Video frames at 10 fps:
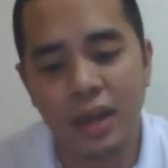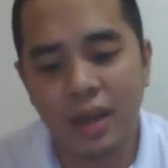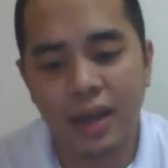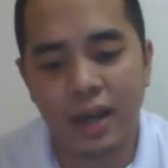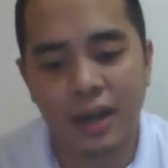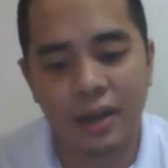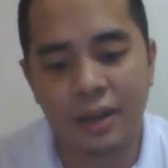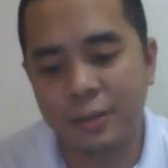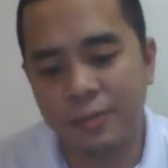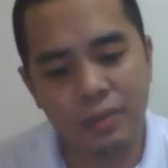Uh,
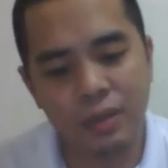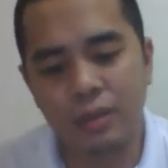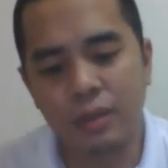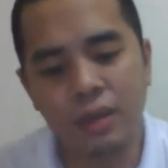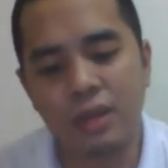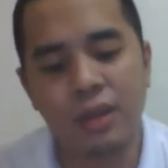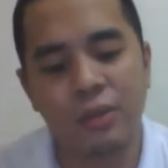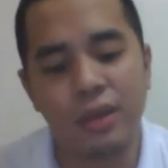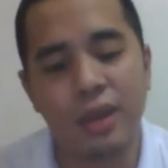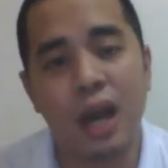this thing
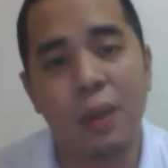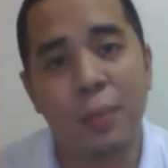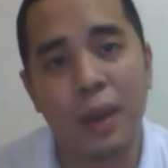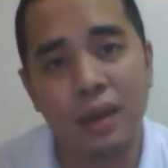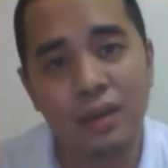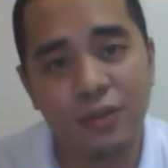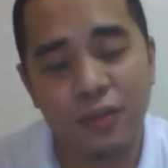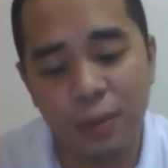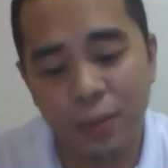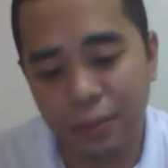really got me back into
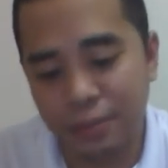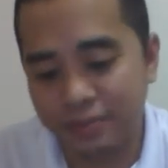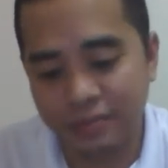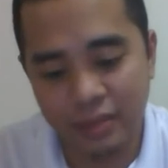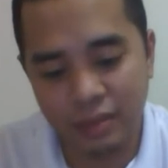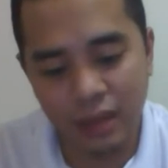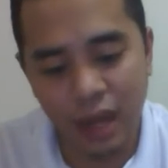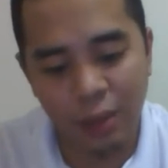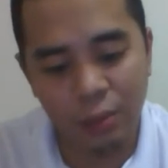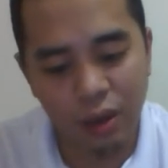vaping.
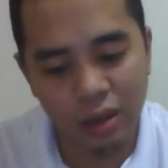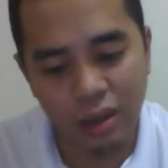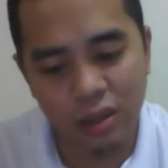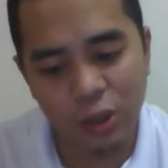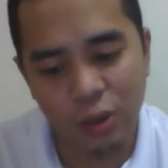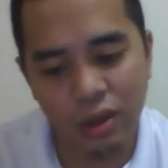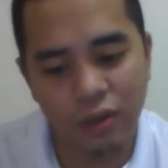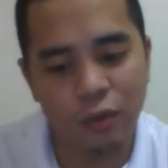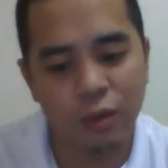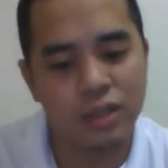I'm really enjoying the
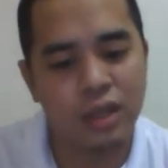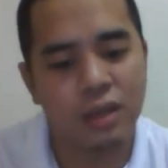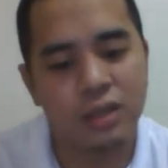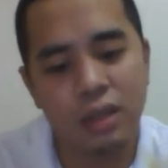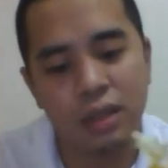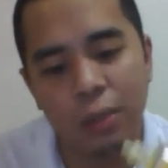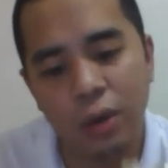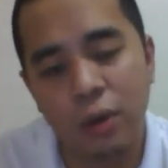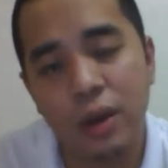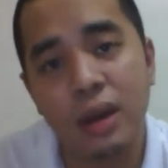Vortex. Let me go
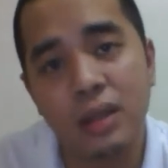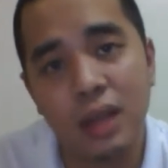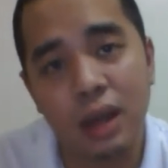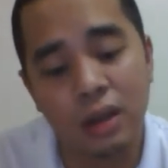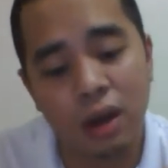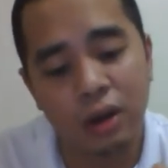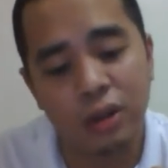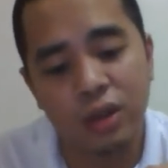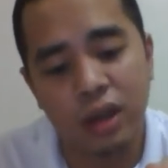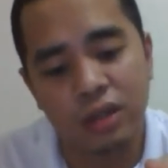ahead and take longer
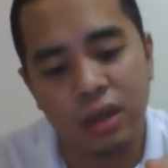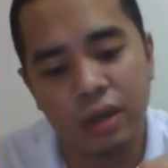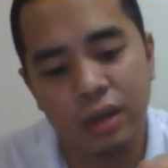drags on it now.